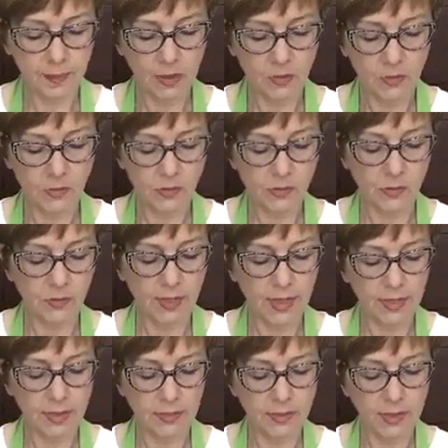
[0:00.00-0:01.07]
Drizzle that
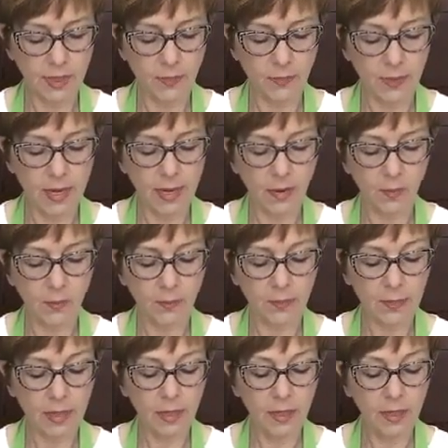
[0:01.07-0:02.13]
on top. Now,
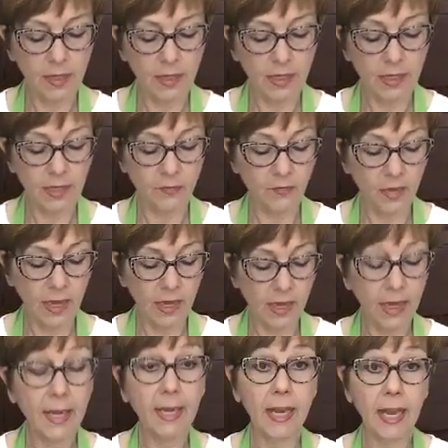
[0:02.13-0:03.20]
if
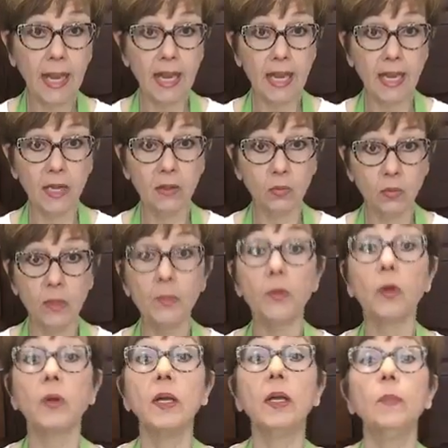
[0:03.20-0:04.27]
I had whipped
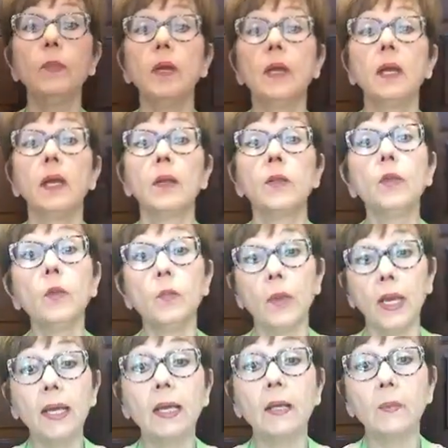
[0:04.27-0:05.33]
cream, you bet
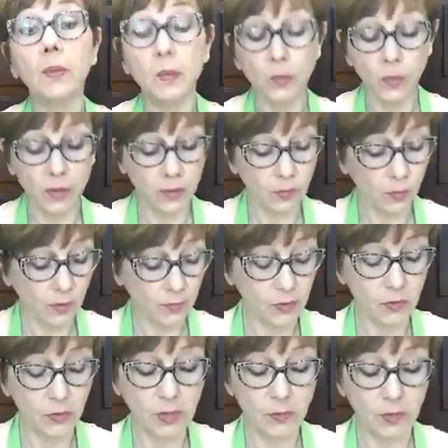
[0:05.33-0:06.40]
I'd be putting whipped
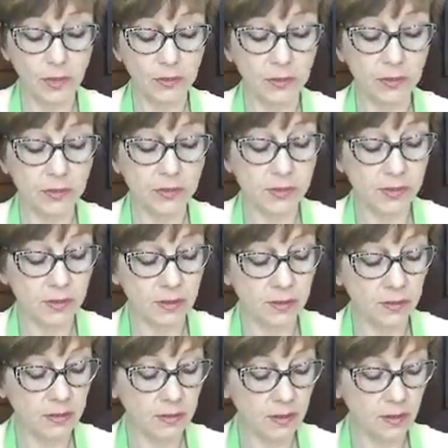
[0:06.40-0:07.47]
cream on this.
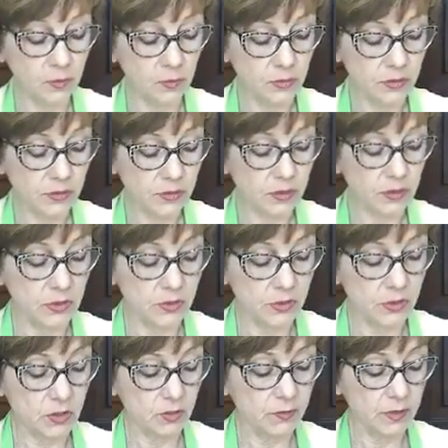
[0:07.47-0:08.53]
Just going to
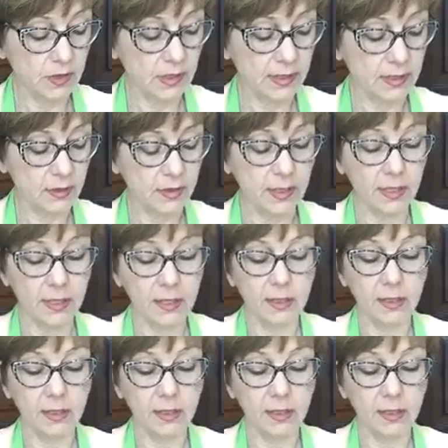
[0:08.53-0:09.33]
serve it like that.